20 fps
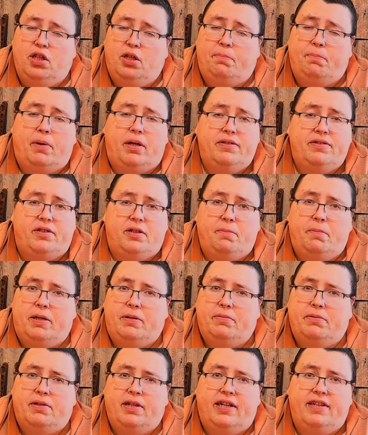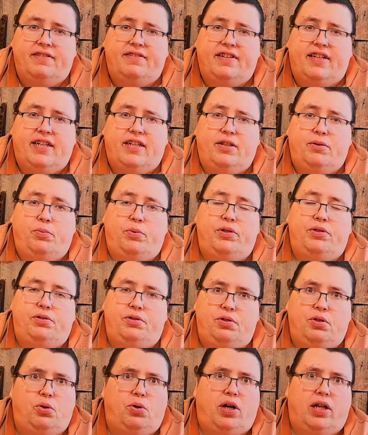good mustard based potato salad,
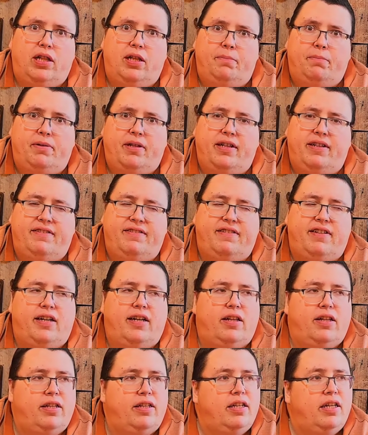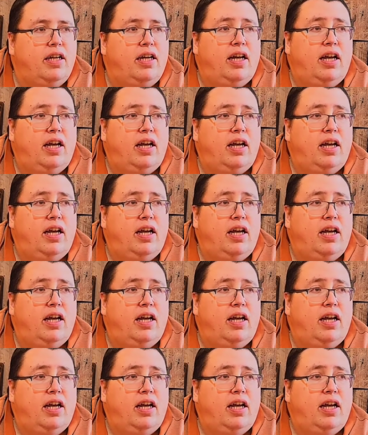which you know I love potato salad.